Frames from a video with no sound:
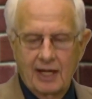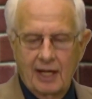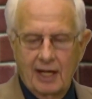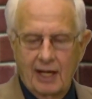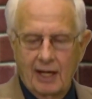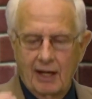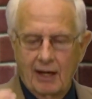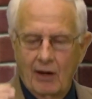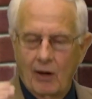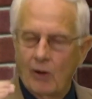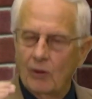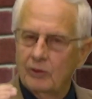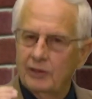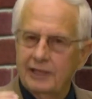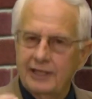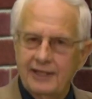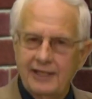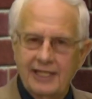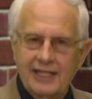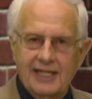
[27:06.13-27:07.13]

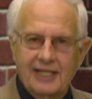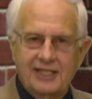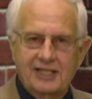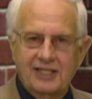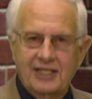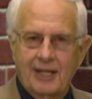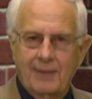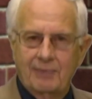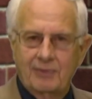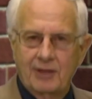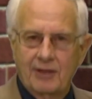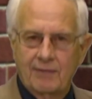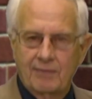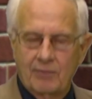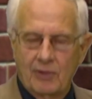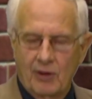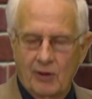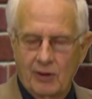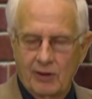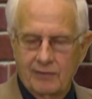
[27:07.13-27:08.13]
Only the acceptive
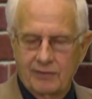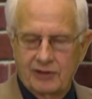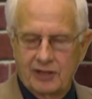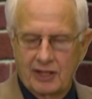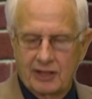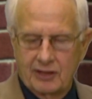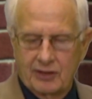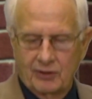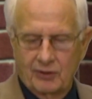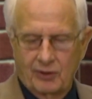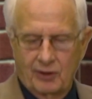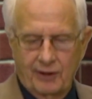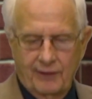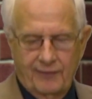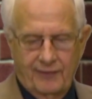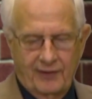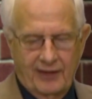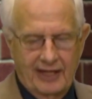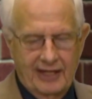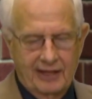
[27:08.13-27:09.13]
motives that
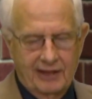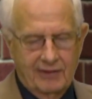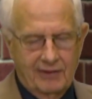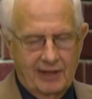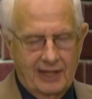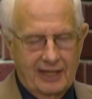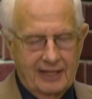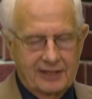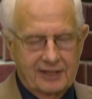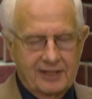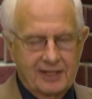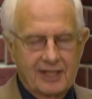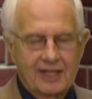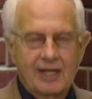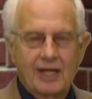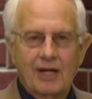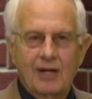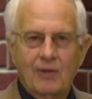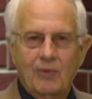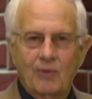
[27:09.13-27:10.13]
glorify Christ
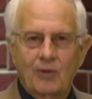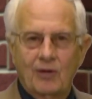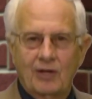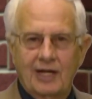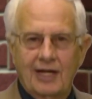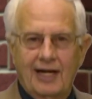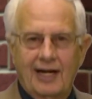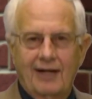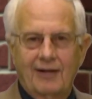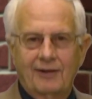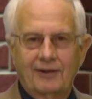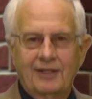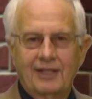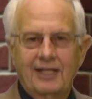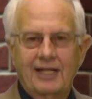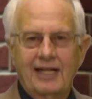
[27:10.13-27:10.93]
will count.